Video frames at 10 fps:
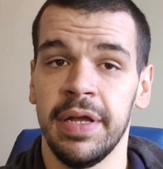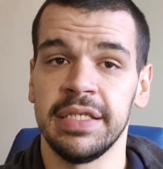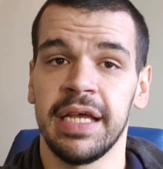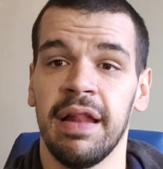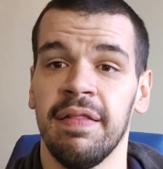
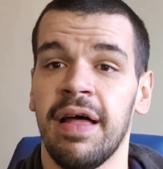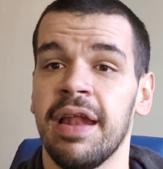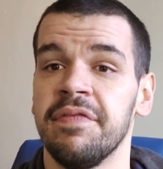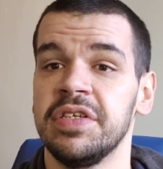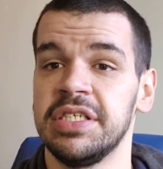It's got a
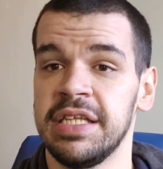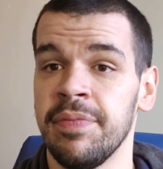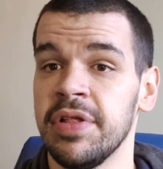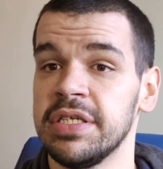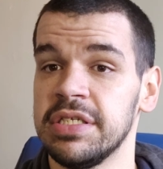lot of
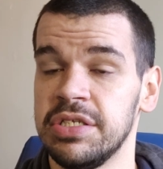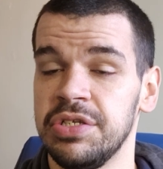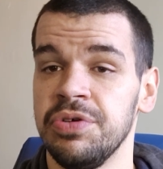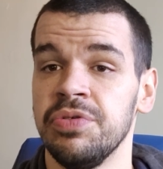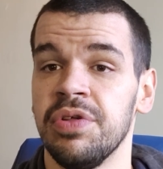stimulus
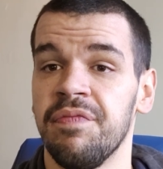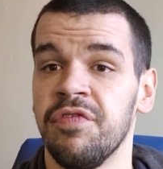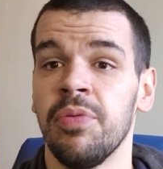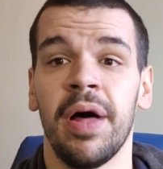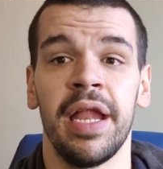to the
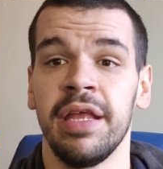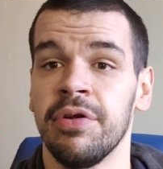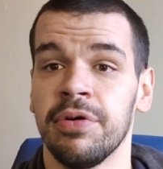full body.